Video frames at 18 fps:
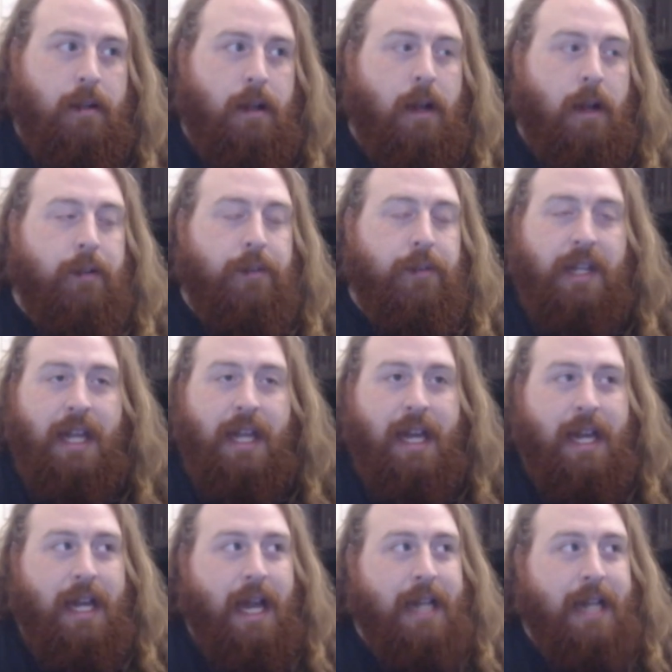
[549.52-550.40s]
Other than
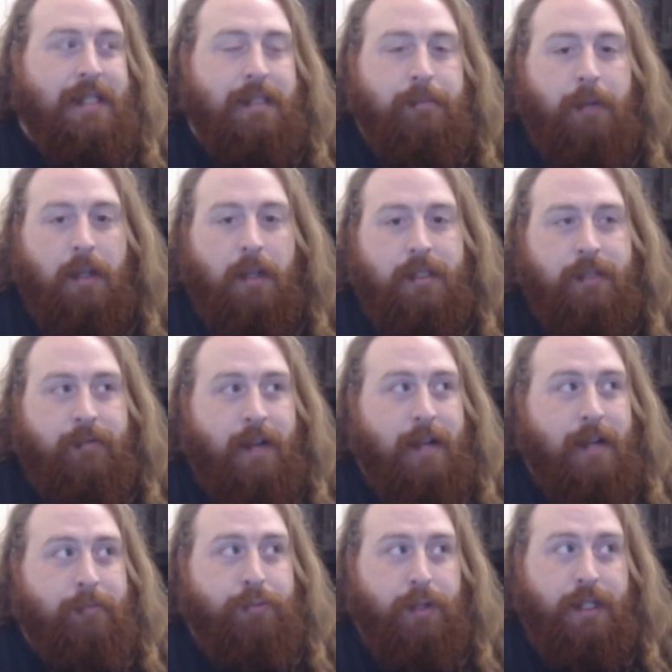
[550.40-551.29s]
that, Aston Martin
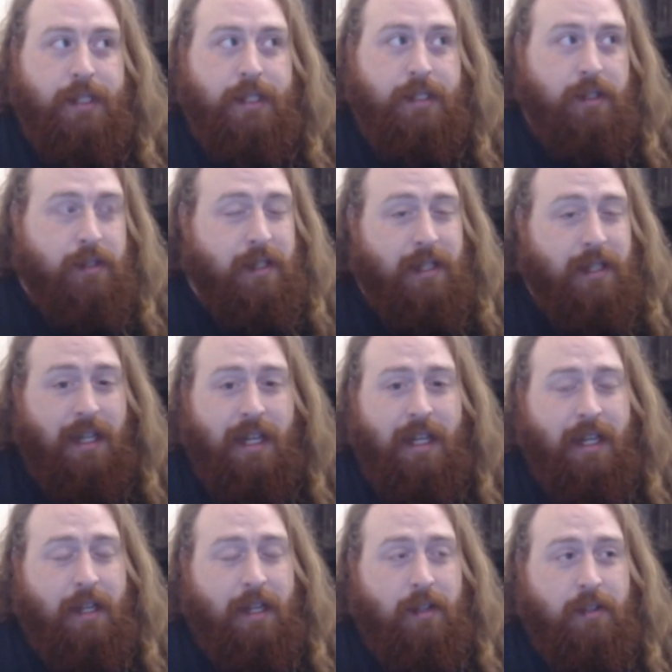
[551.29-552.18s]
ran pretty
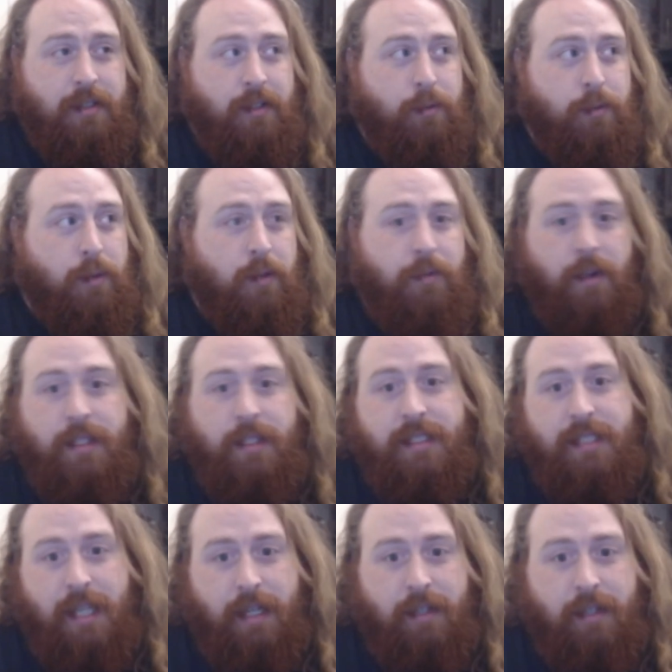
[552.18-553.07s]
solidly. Alonso qualified
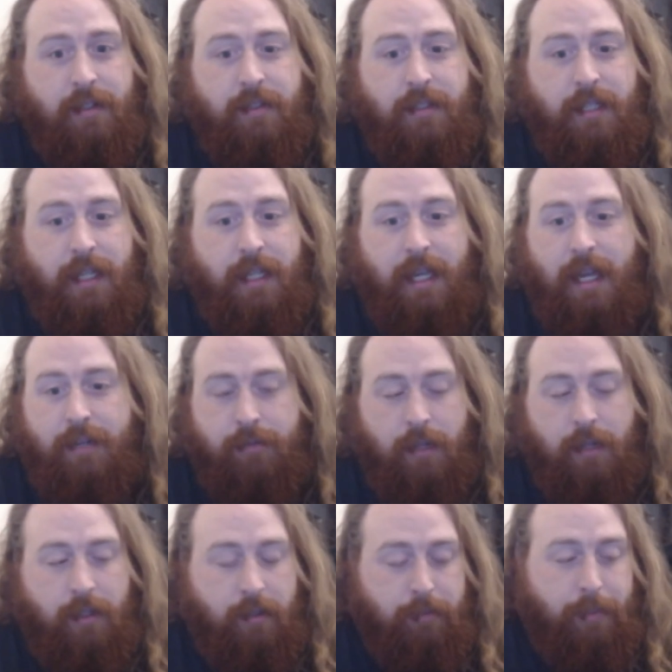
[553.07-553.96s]
second. He had
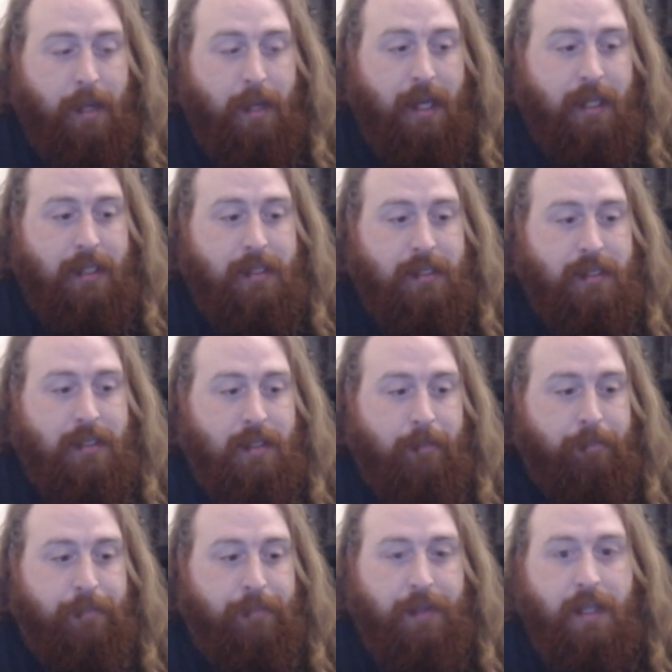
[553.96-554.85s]
really good pace.
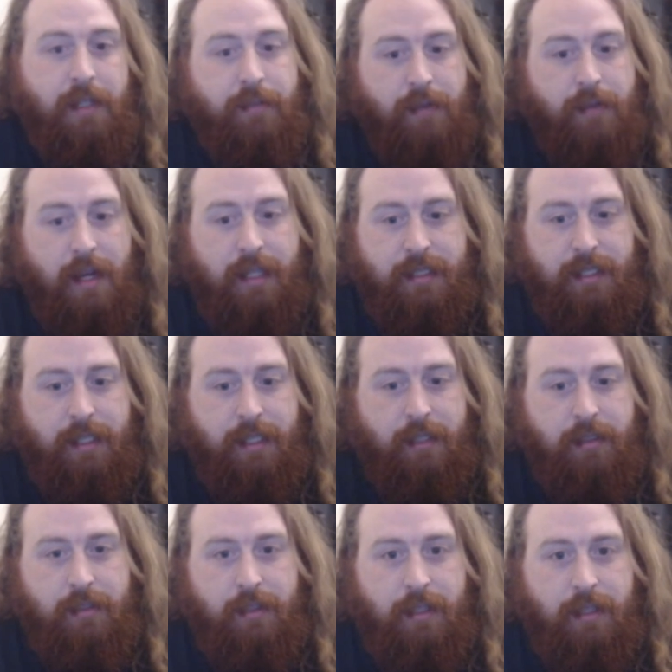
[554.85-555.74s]
In the race, he
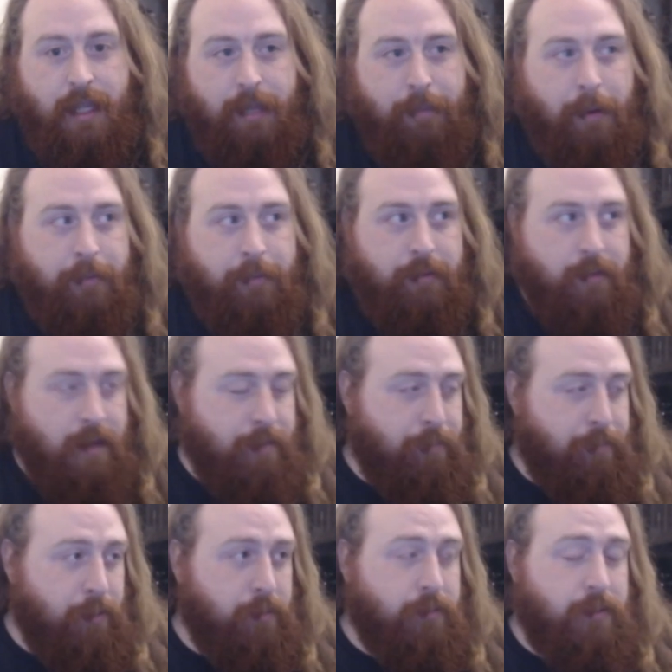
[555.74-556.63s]
couldn't keep up with the
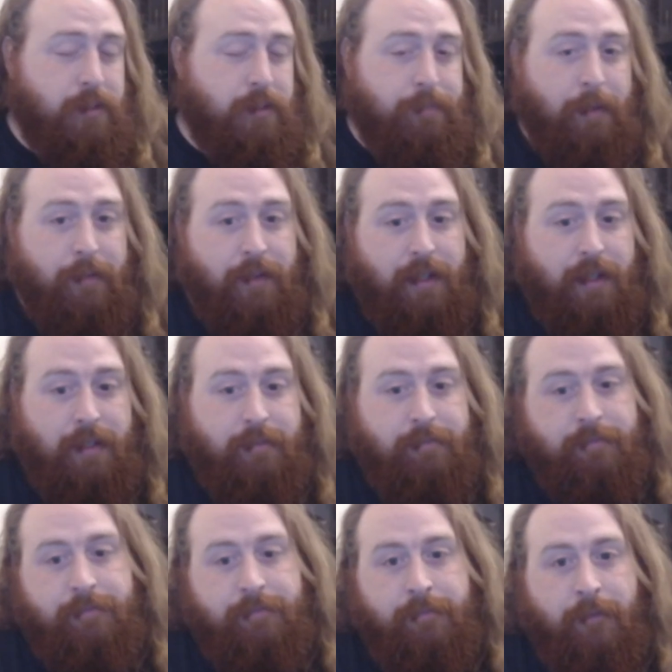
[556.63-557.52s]
Red Bulls, but
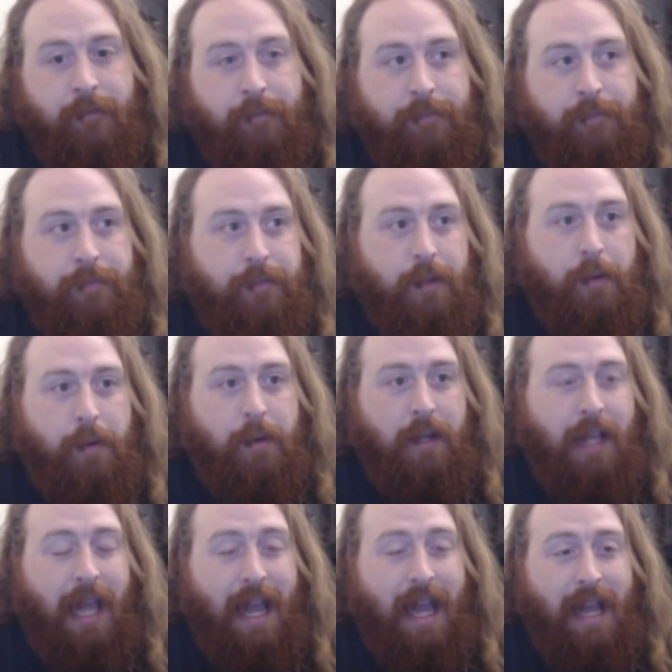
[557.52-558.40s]
then no
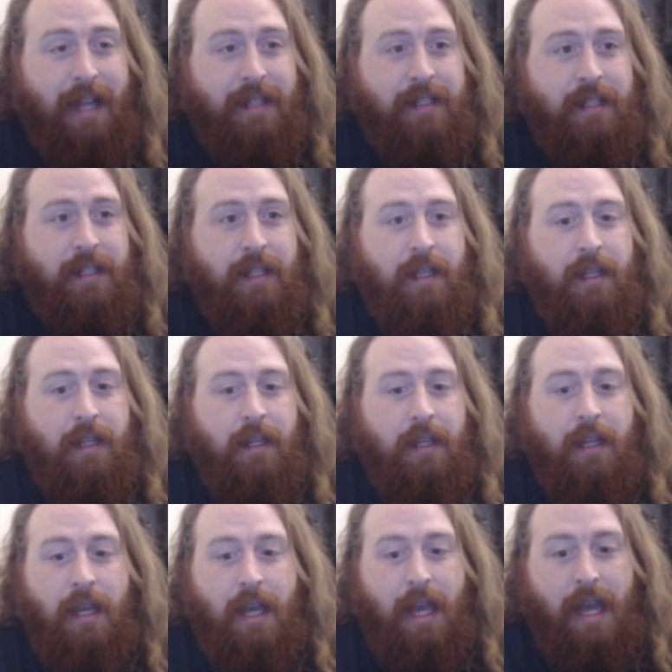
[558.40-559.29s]
one can.
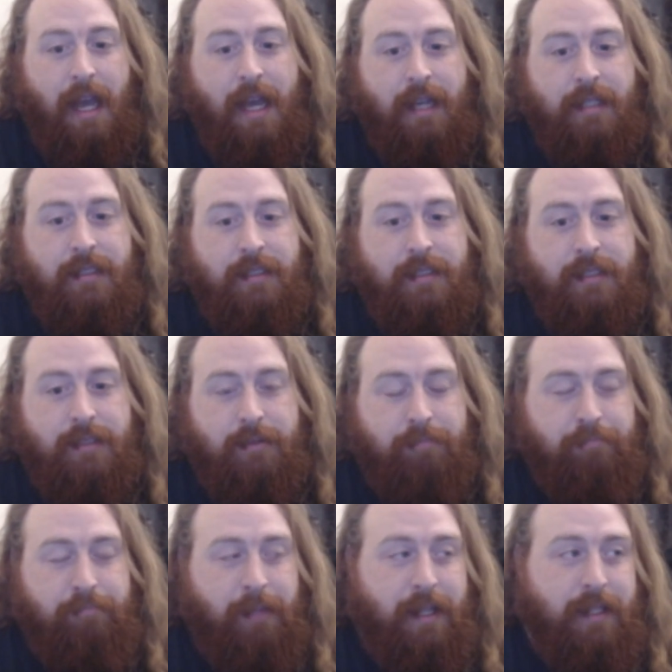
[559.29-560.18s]
And
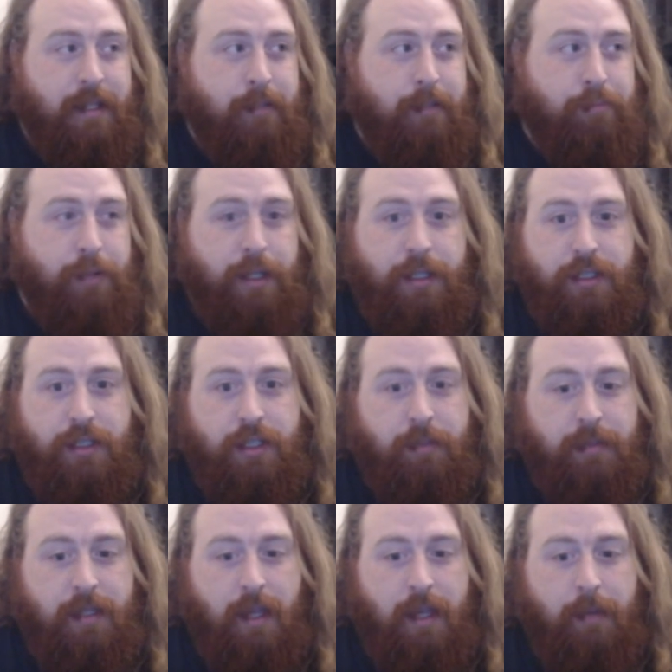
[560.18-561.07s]
he did a pretty good
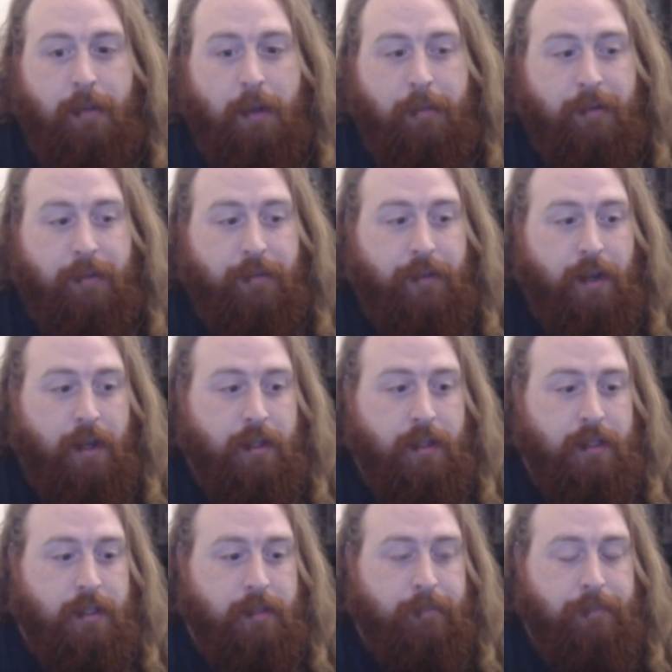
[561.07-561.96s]
job to come home in
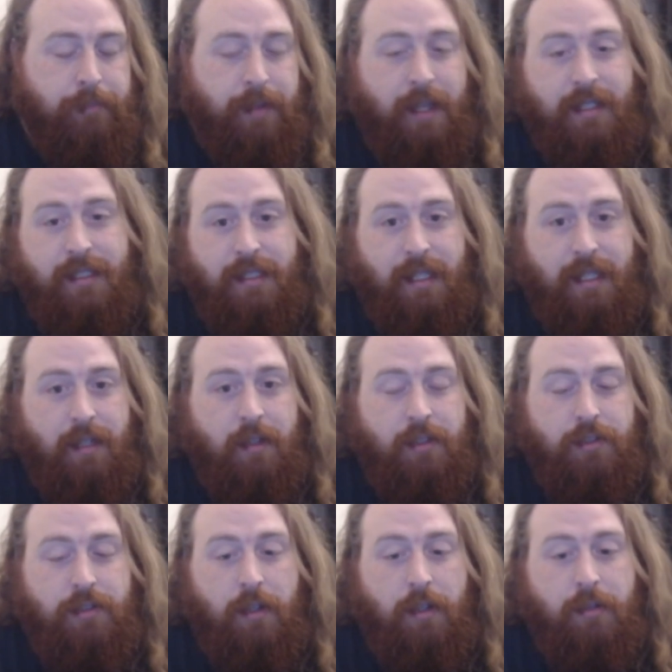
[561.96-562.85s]
third. As I said,
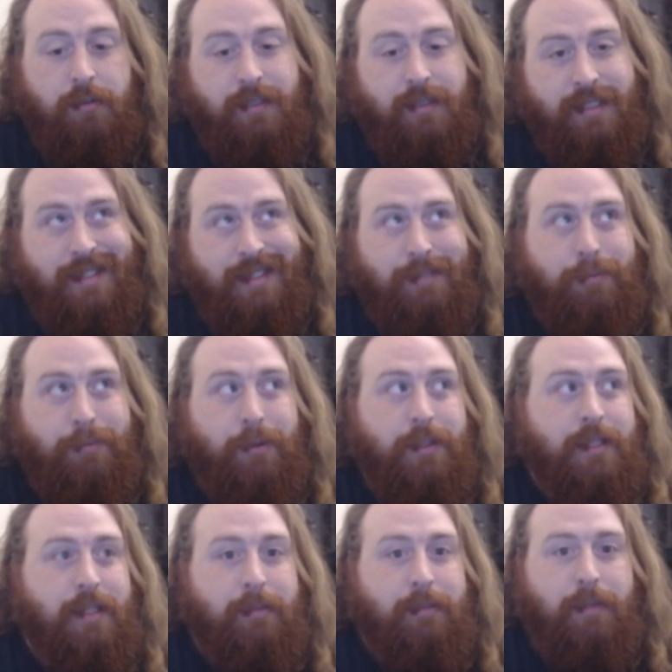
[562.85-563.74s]
Lance Stroll is
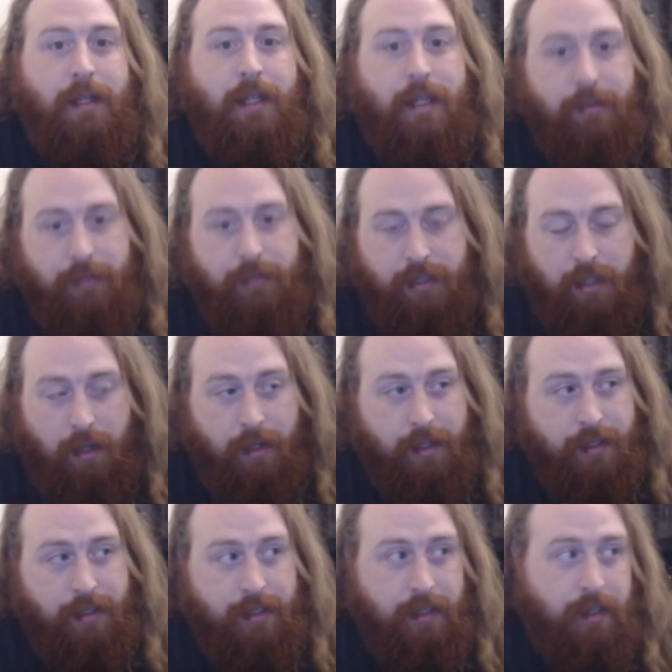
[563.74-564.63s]
disappointing, but he
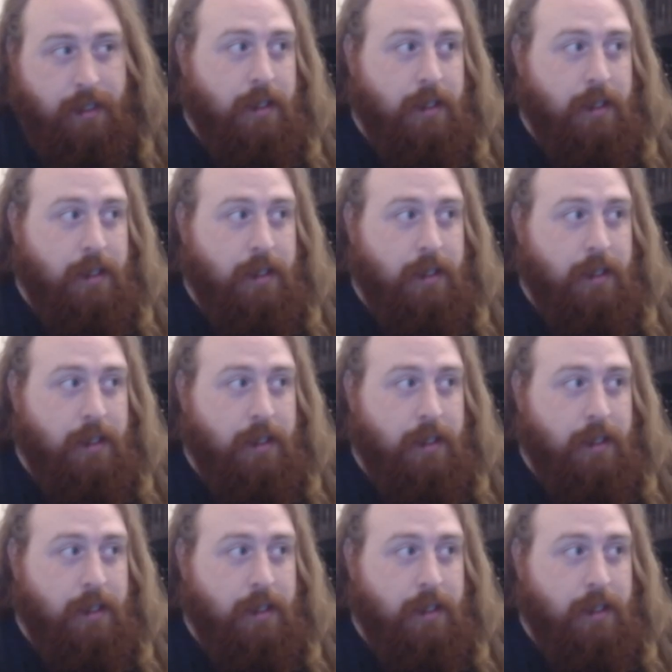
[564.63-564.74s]
retired.